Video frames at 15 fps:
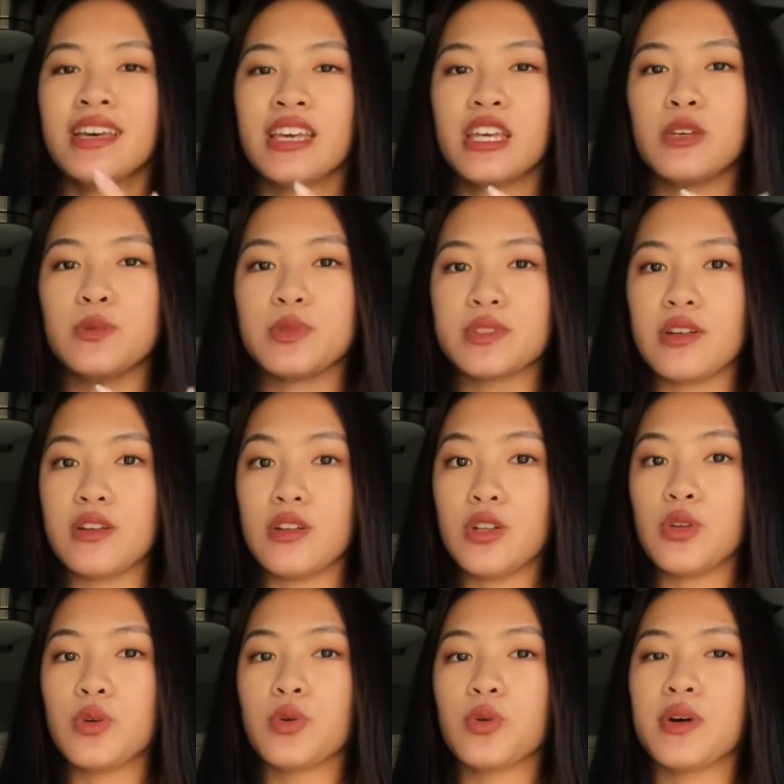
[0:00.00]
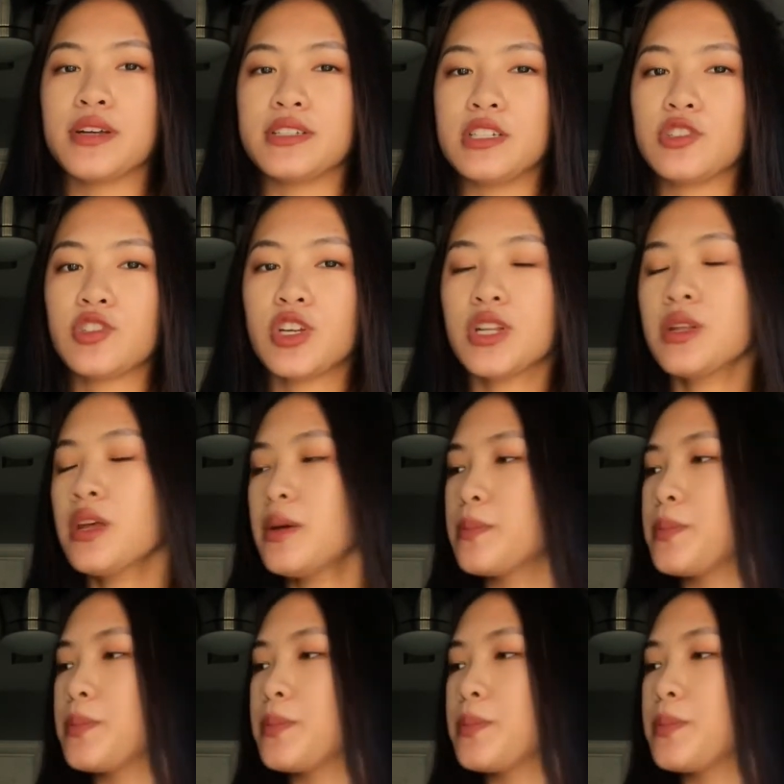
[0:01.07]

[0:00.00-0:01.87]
he was a new addition.